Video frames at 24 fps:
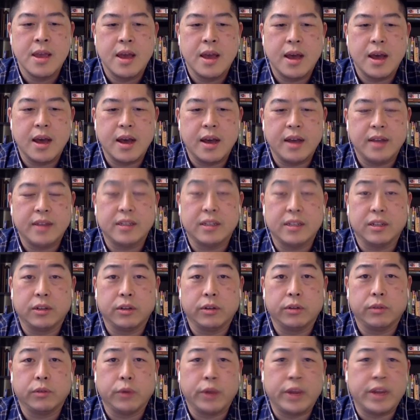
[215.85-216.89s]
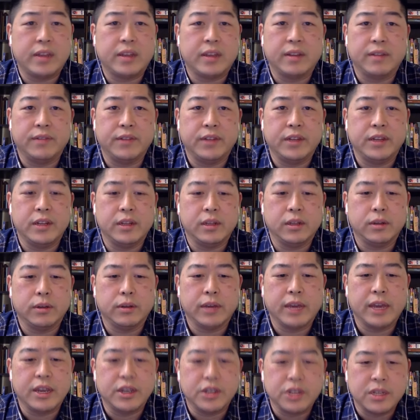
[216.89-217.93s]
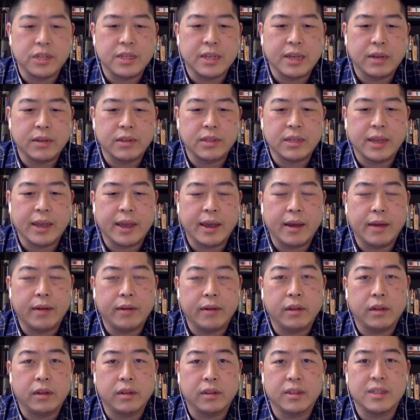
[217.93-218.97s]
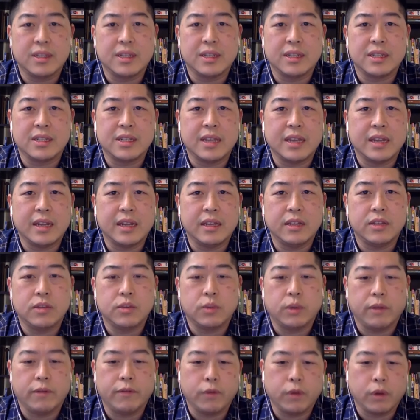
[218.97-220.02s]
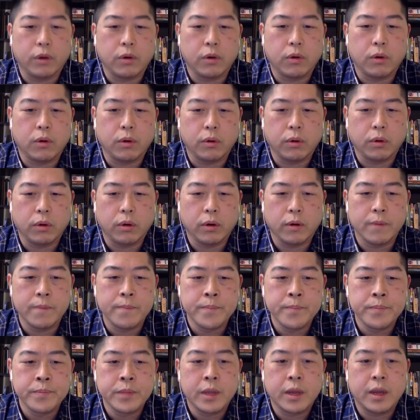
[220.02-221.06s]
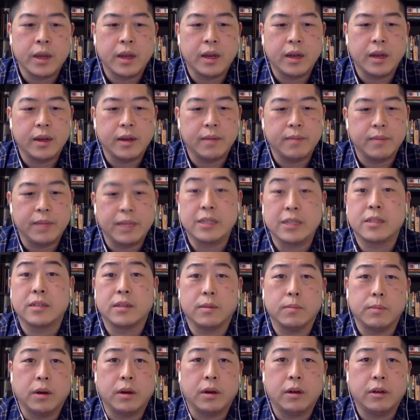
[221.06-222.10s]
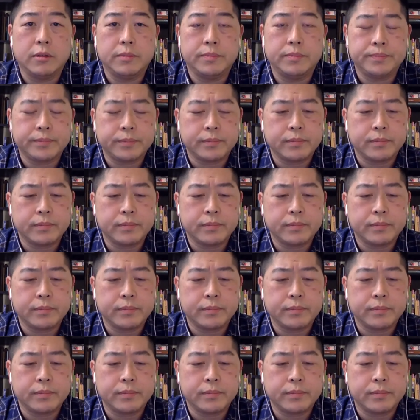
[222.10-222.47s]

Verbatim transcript: Uh, it's in a great, convenient location downtown along the 680 24 corridor um, next to the mall